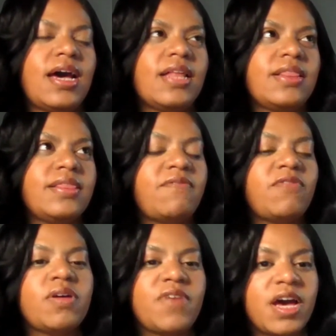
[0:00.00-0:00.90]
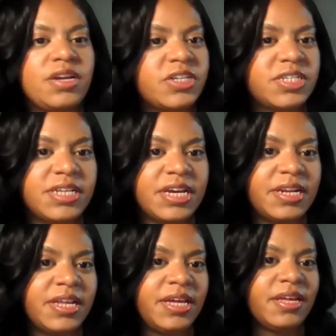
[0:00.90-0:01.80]
a level of
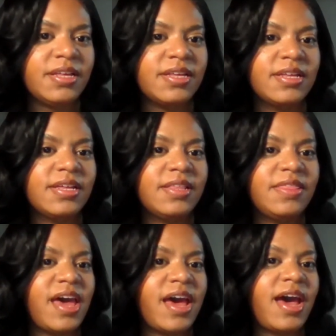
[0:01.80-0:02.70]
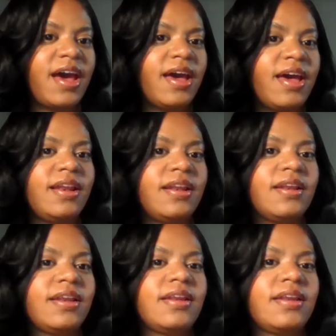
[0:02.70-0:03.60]
understanding that
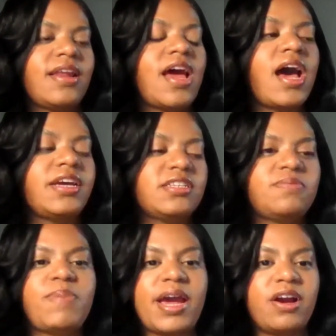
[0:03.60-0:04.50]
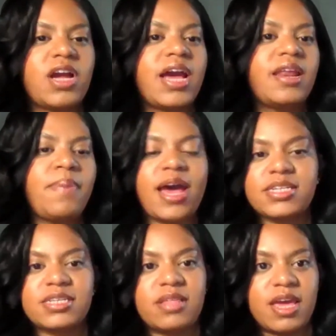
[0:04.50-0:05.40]
I aspire, kind of
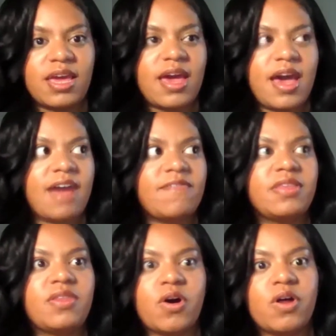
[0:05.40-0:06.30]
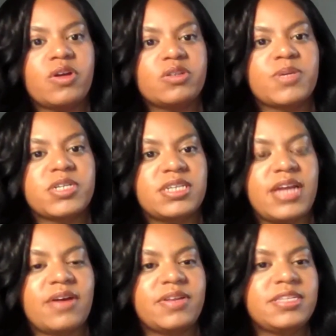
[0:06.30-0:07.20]
back to like having all those
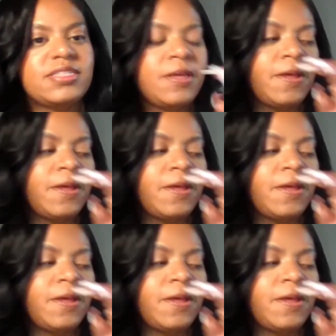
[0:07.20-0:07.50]
personalities.